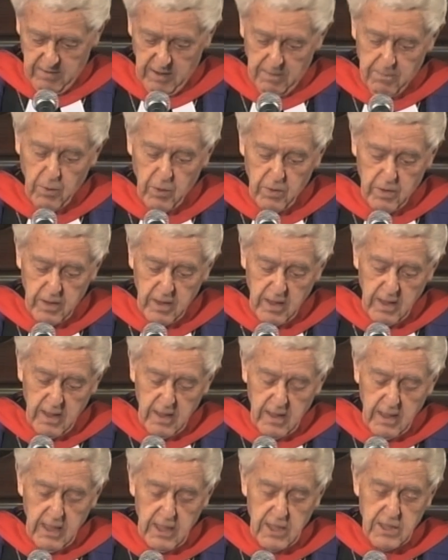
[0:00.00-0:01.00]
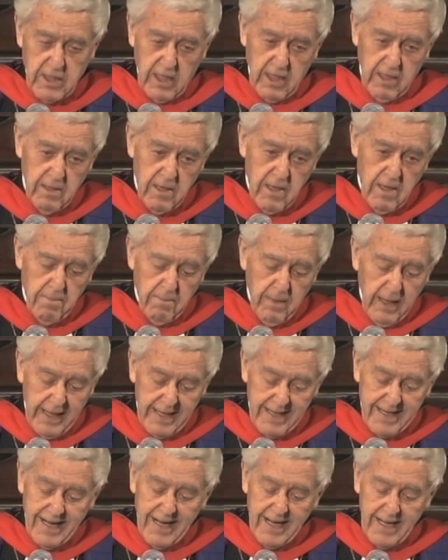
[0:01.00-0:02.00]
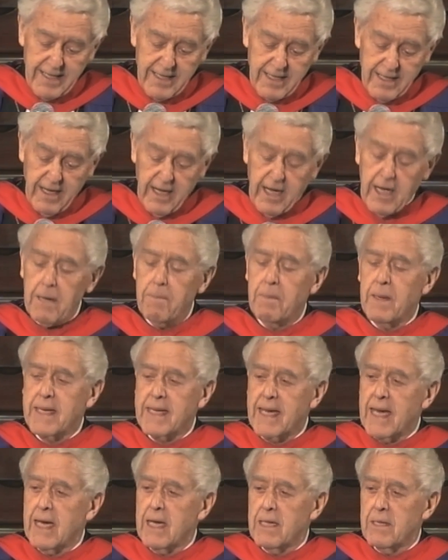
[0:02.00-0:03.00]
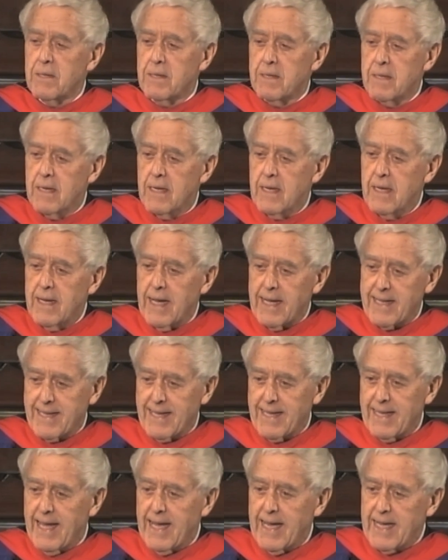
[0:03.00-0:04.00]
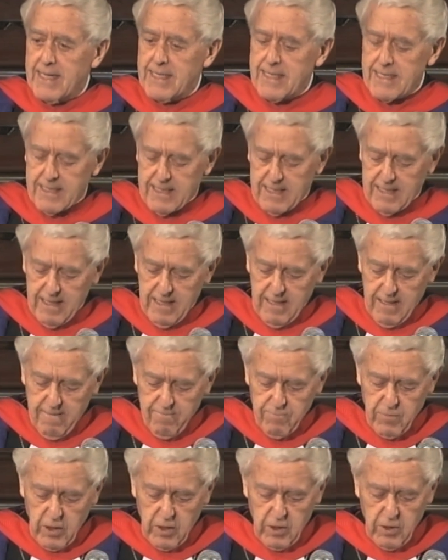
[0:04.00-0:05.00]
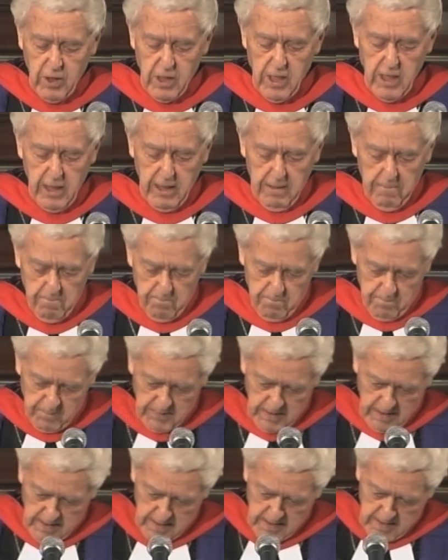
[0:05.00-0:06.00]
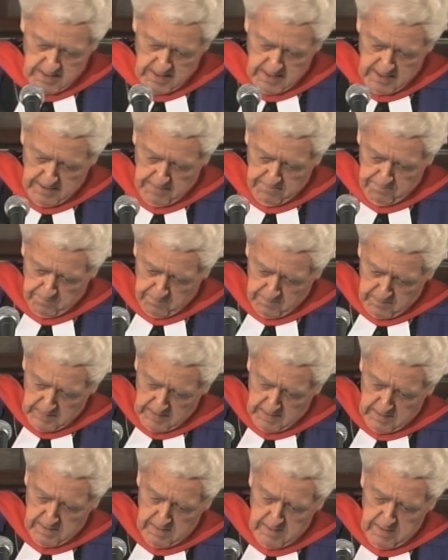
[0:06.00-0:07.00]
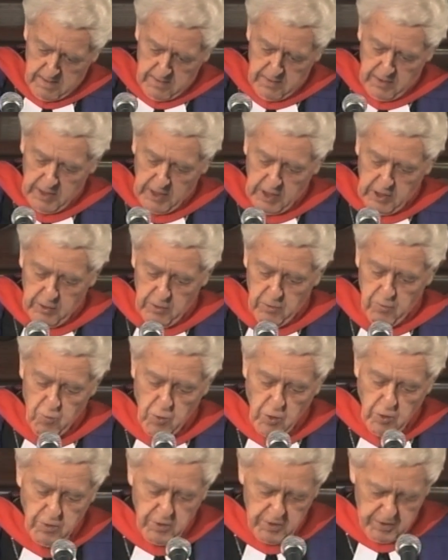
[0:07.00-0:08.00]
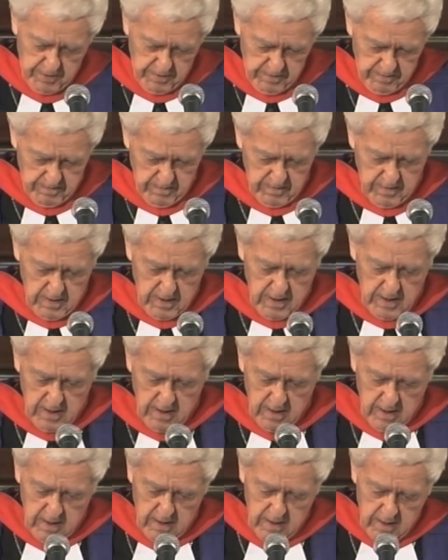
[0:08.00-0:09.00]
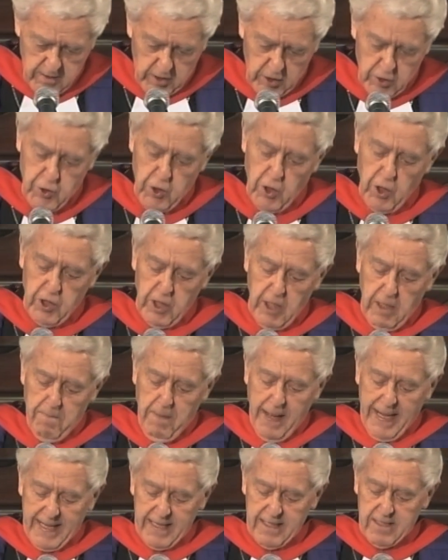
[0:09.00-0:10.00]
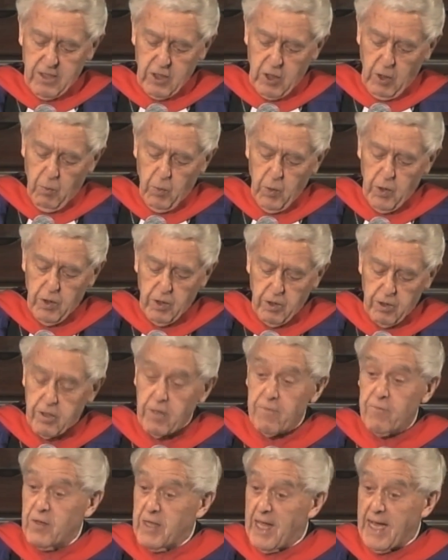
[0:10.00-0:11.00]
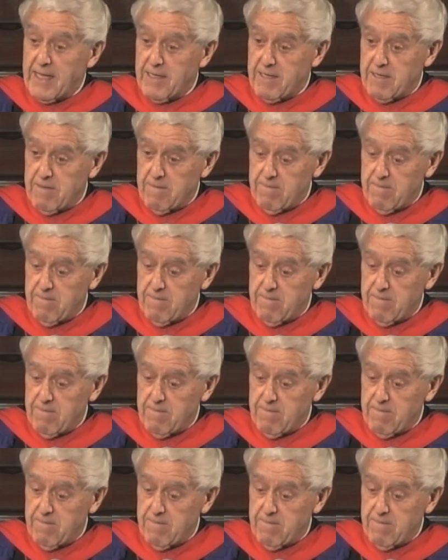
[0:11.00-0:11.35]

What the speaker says: book. He said, my guide and I began at the last to climb the hidden route, to journey back to the world of light.